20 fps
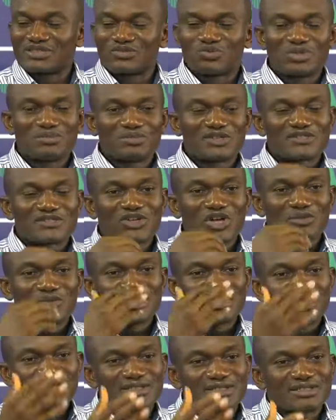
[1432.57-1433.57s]
We must
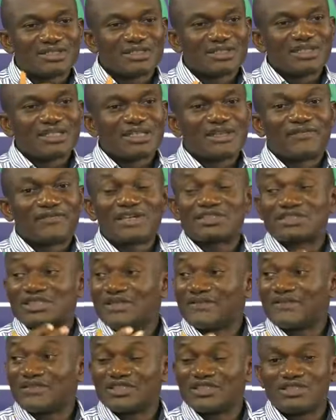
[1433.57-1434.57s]
communicate
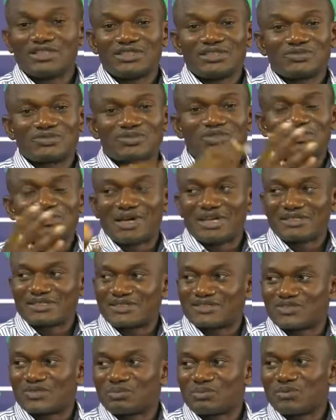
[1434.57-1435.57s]
effectively to the masses,
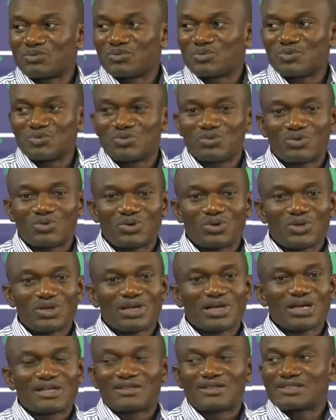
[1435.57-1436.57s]
to people who
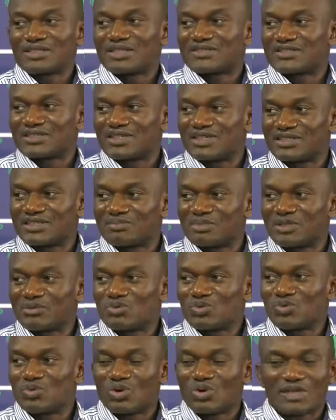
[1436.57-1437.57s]
are not educated, people
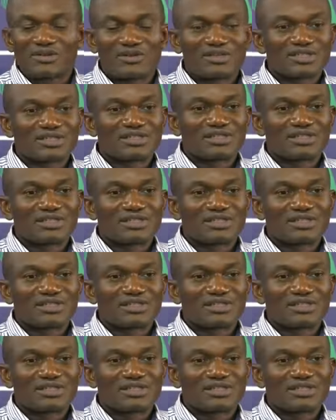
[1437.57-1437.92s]
who are not in our